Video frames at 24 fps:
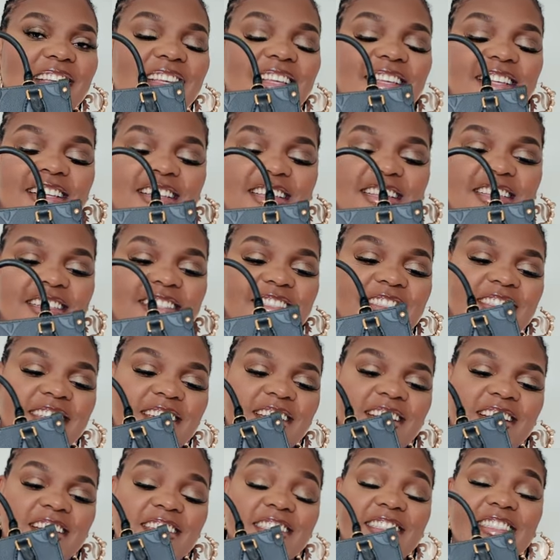and
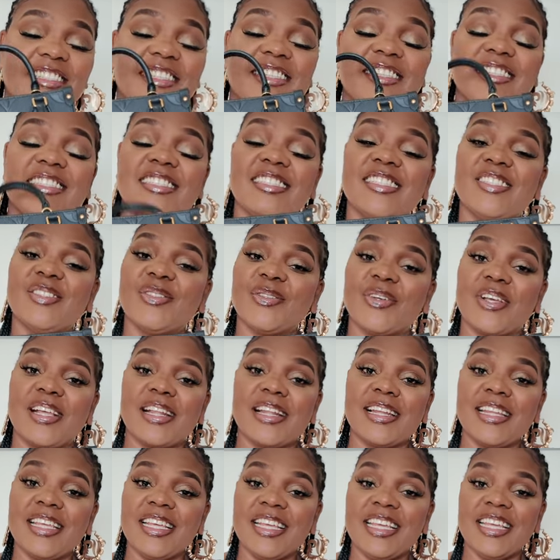uh, it's easy to
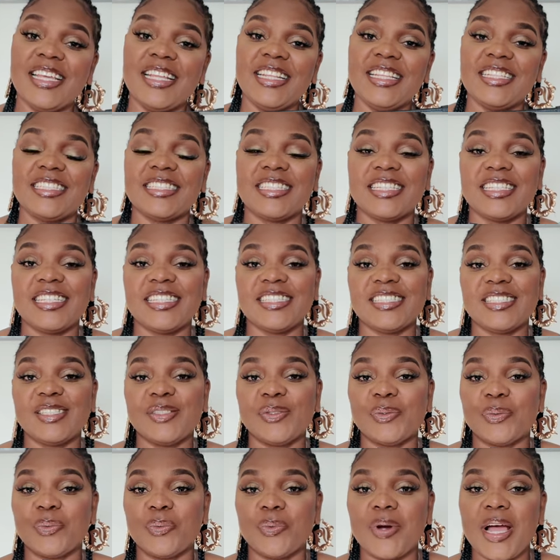clean it's easy
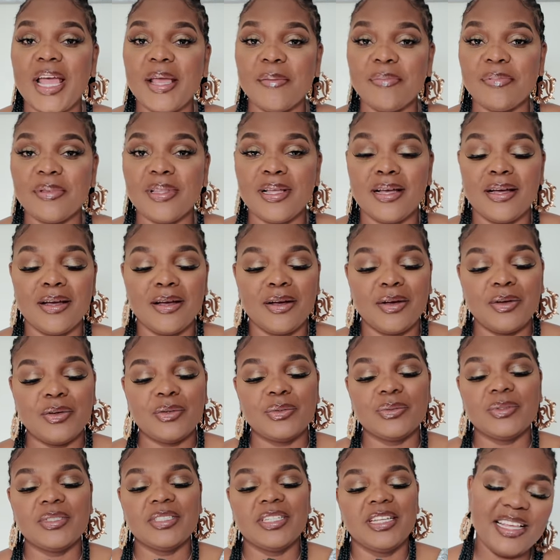to wipe
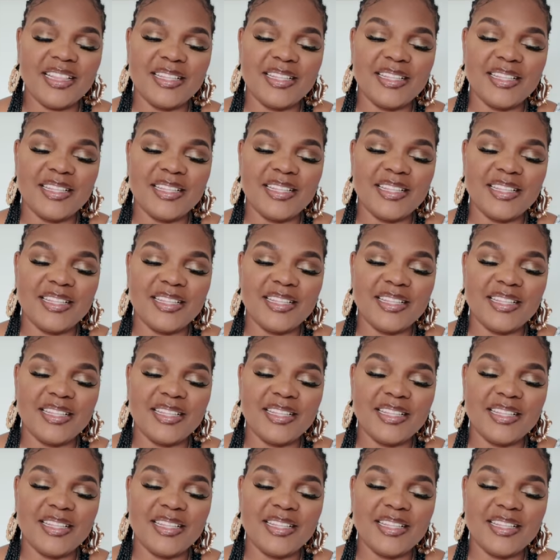down